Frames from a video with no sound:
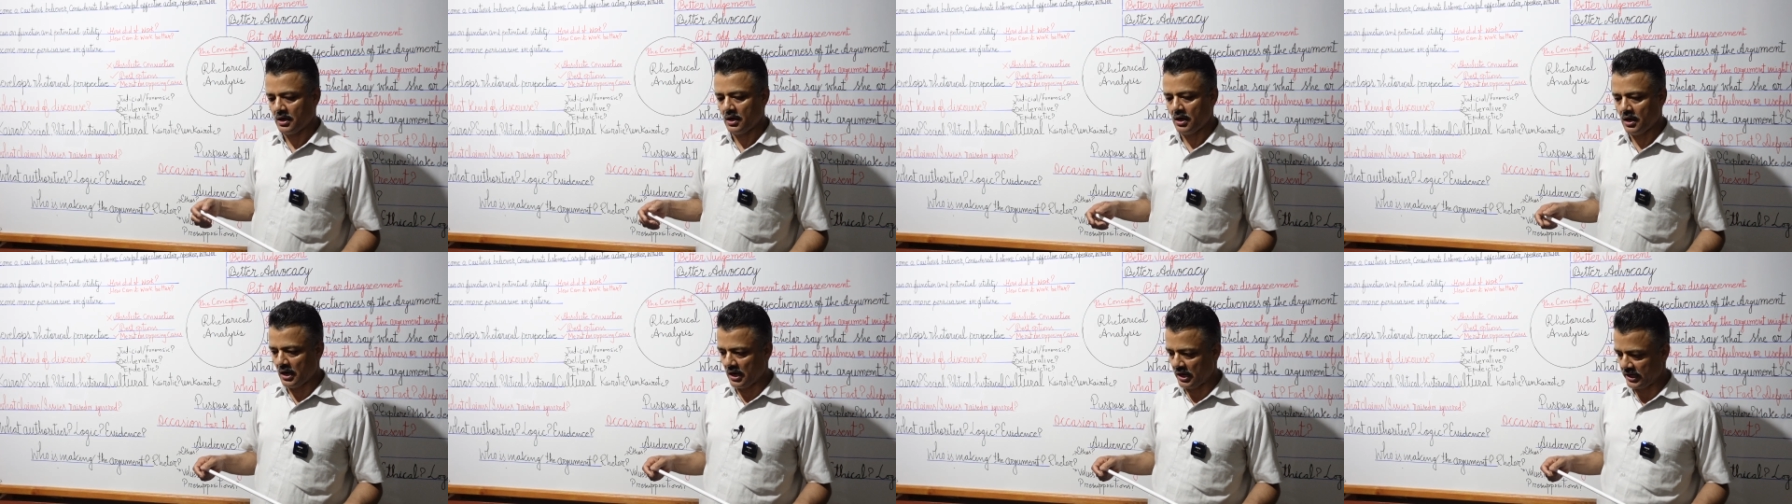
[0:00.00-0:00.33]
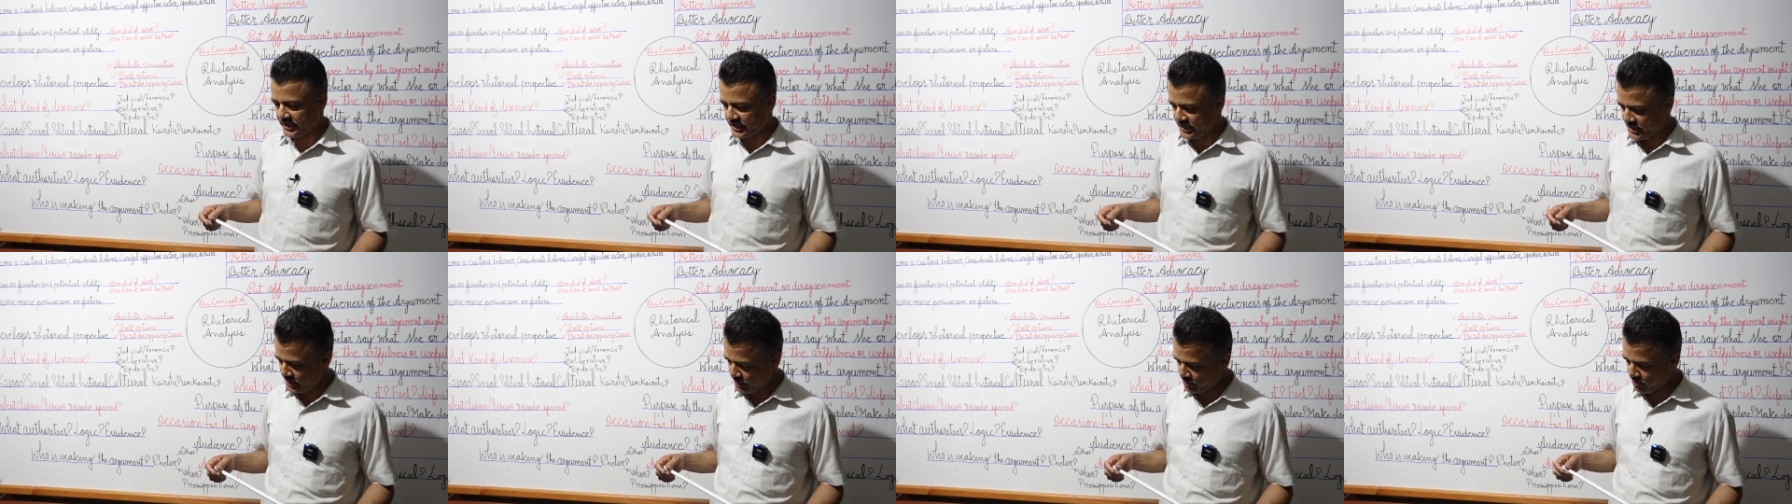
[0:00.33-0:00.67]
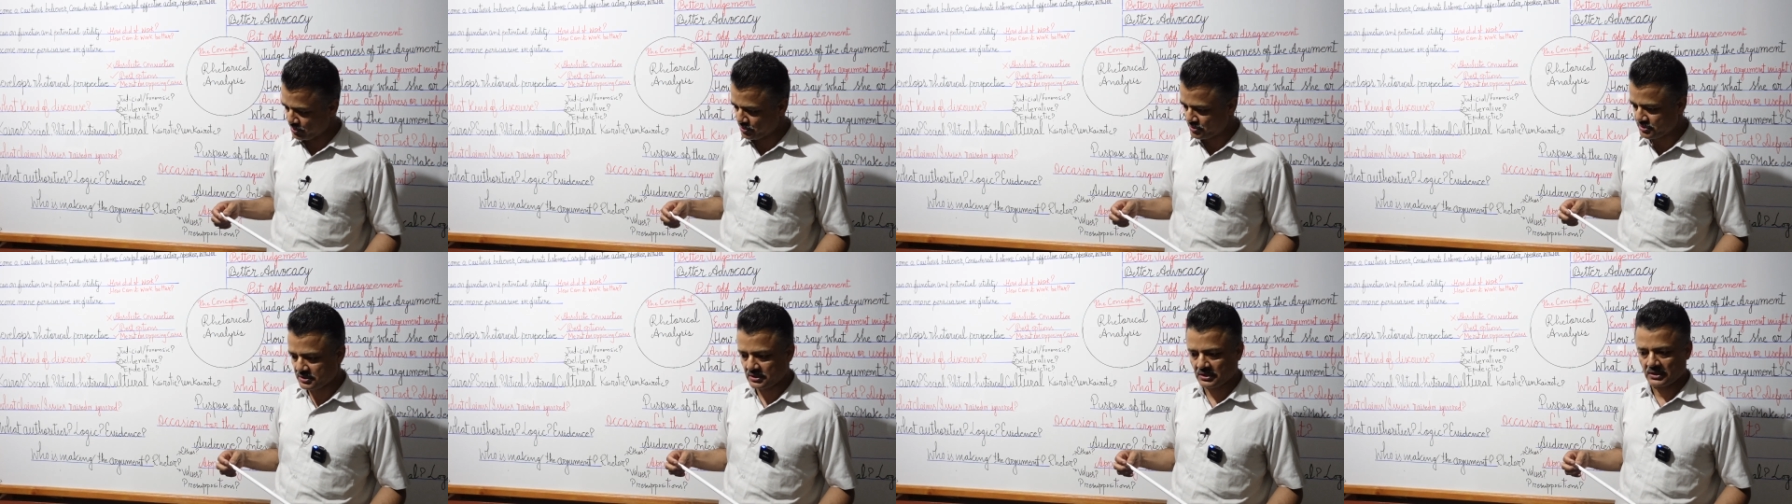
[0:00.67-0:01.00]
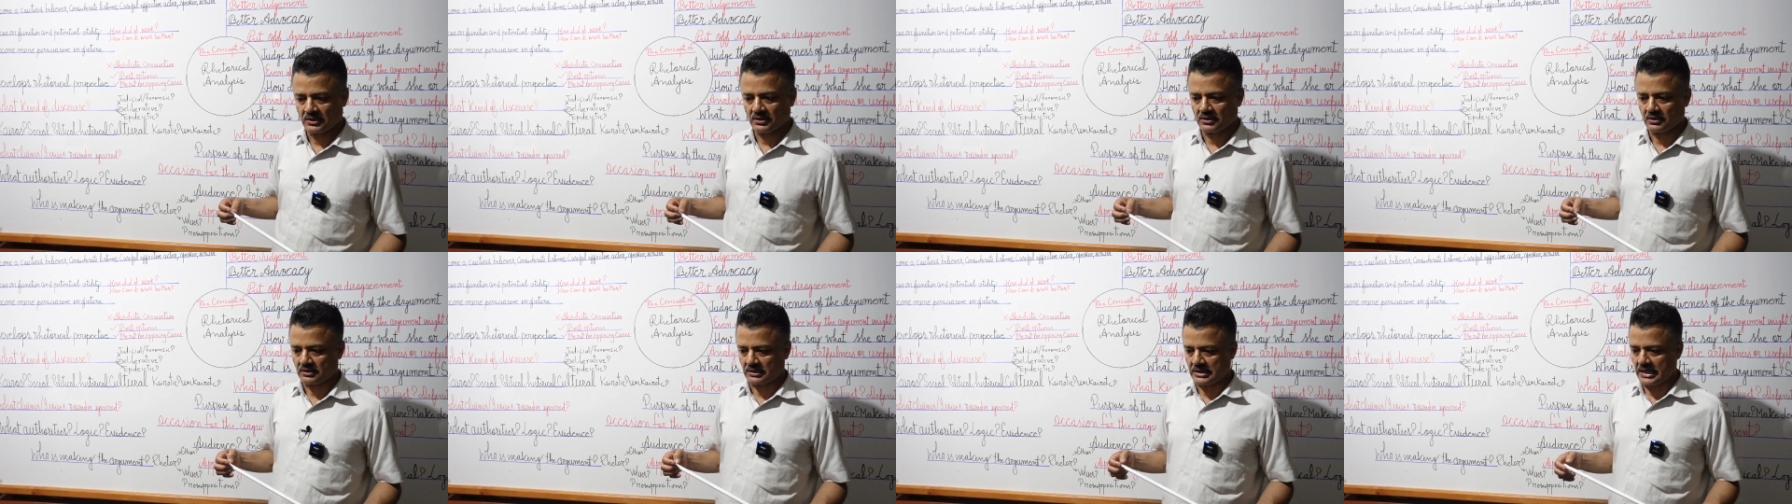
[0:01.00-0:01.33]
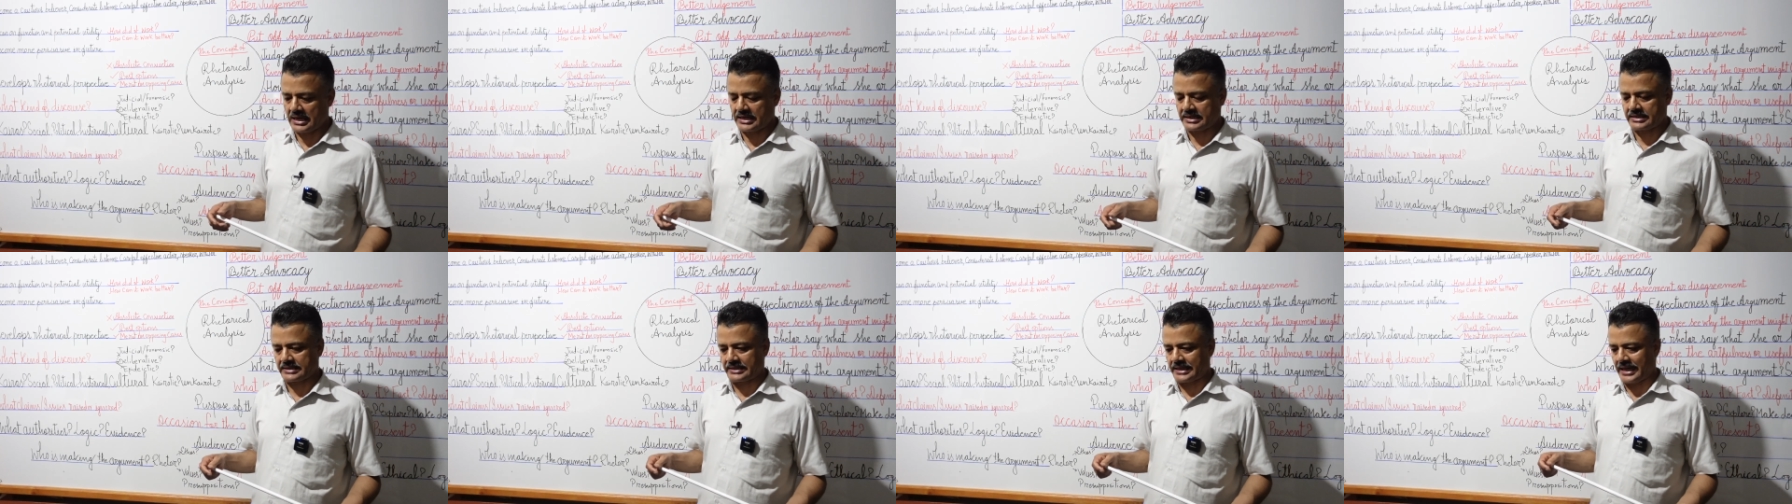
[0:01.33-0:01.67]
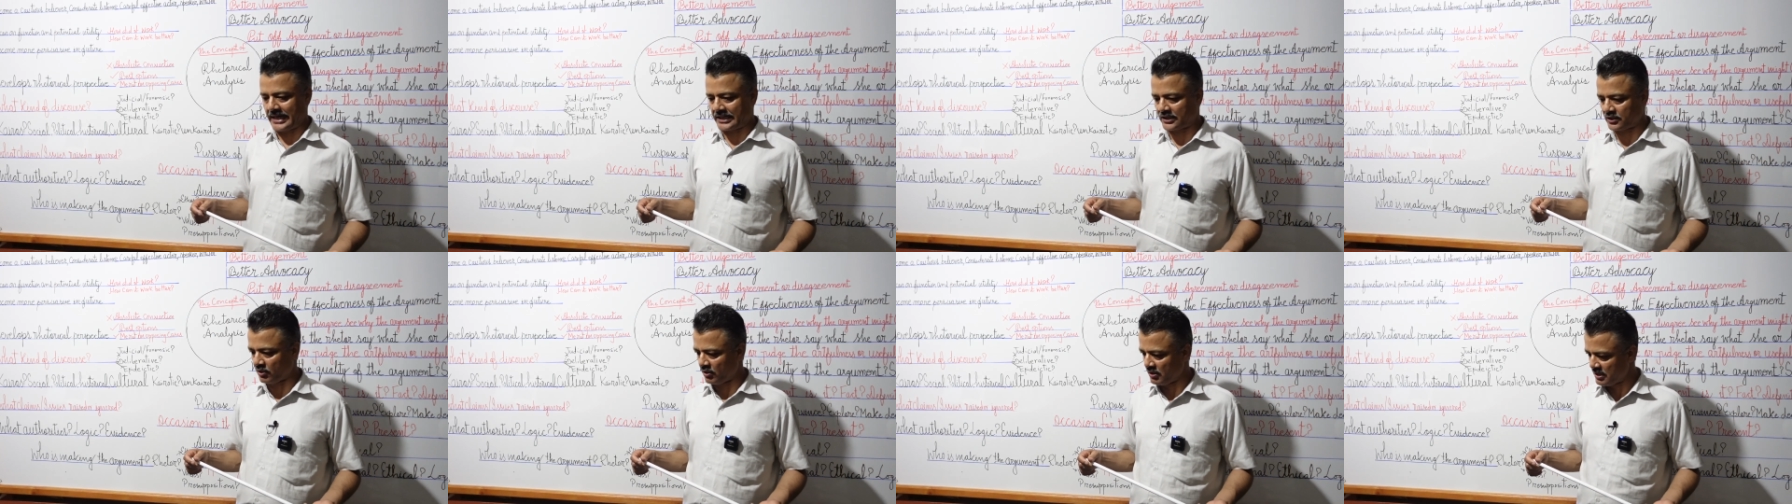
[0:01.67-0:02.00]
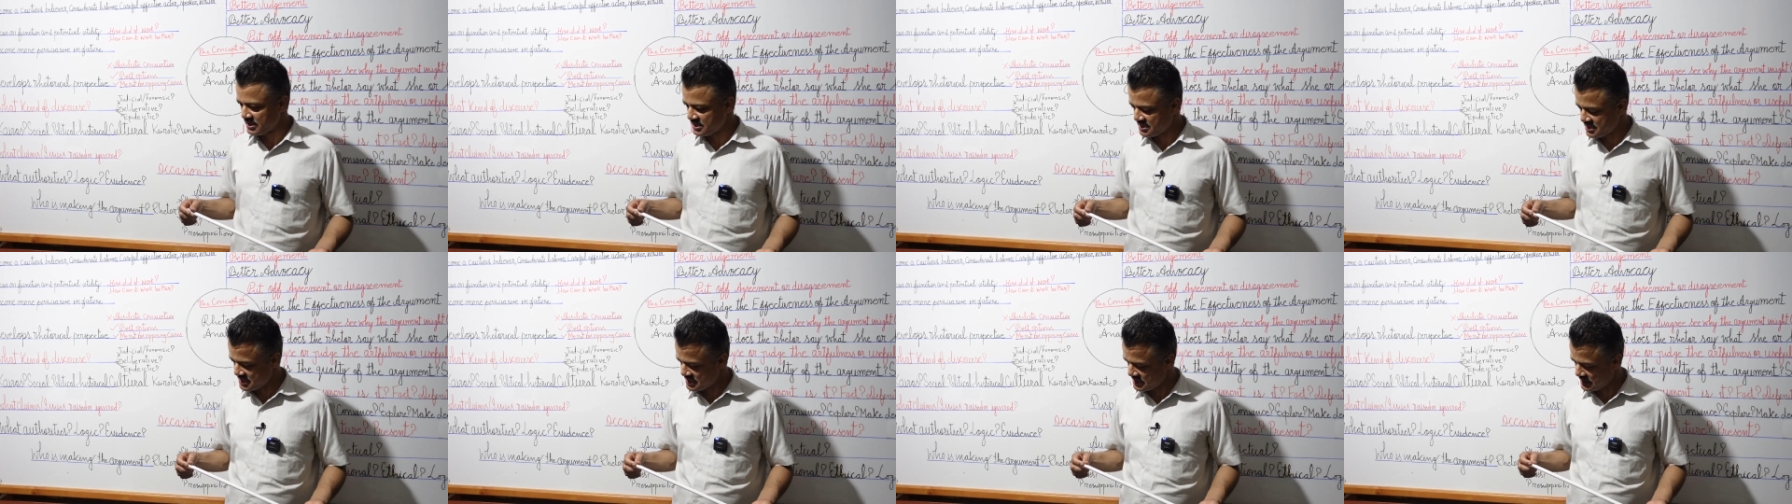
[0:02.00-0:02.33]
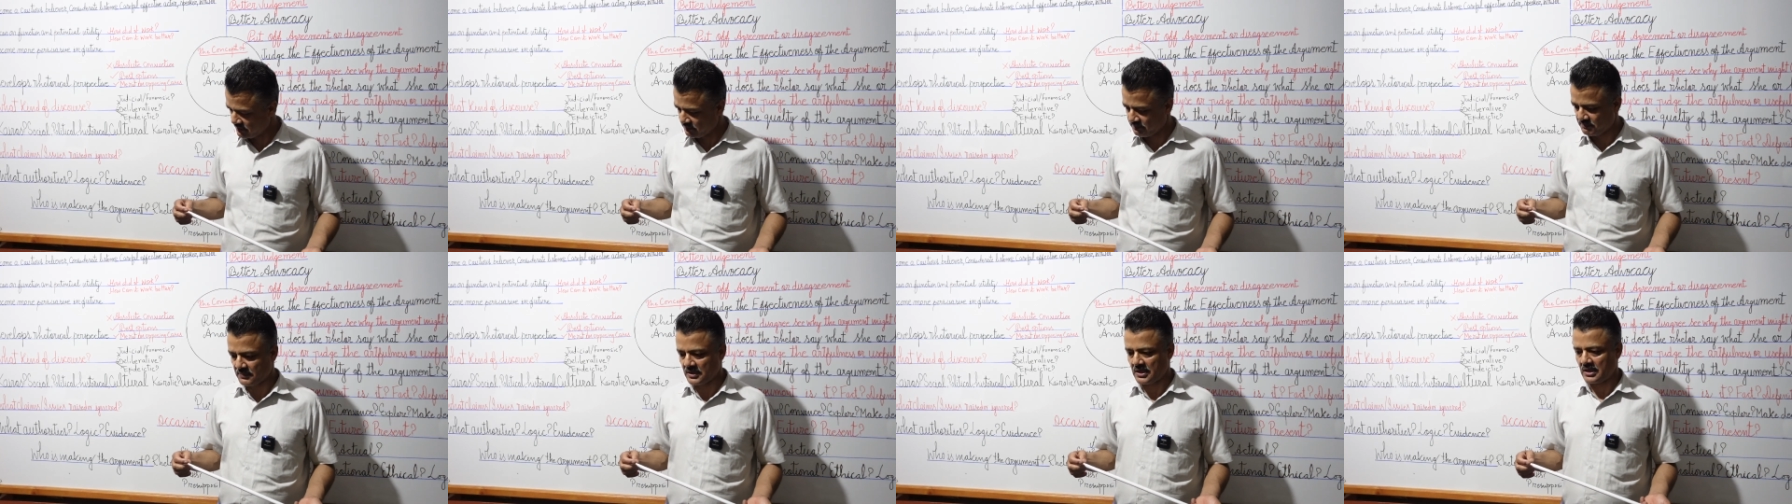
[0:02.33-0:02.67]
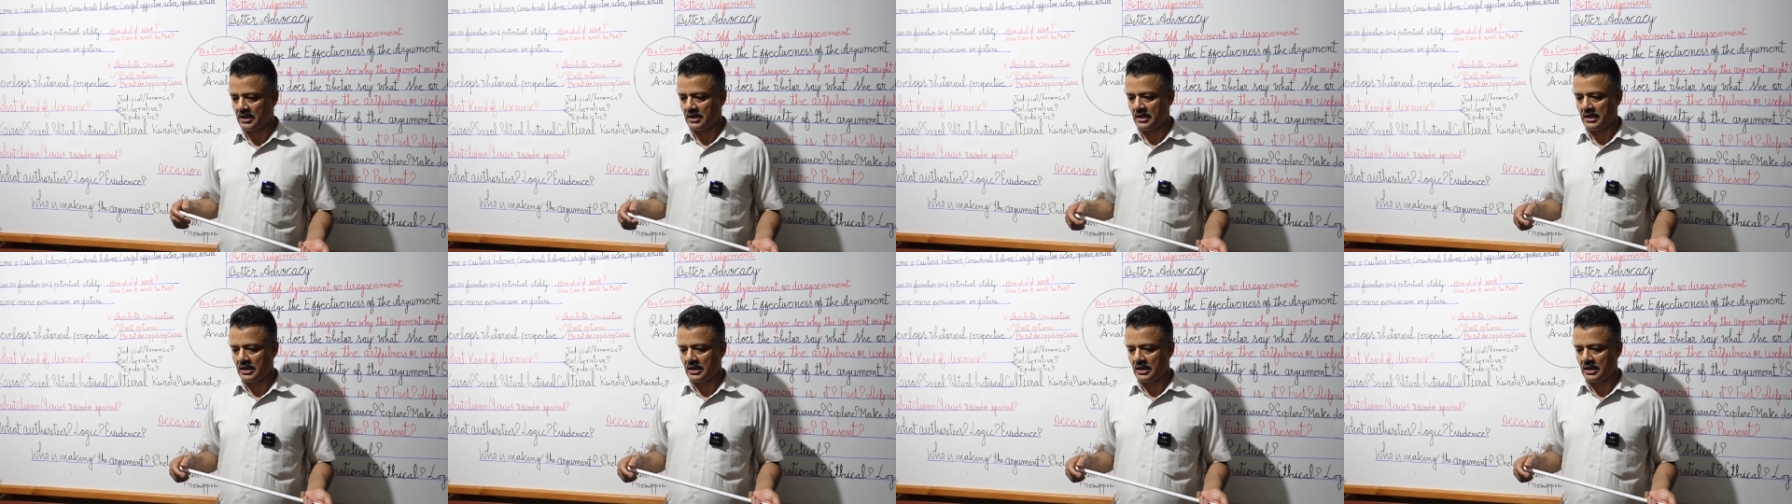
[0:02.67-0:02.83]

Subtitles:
argues that Catholicism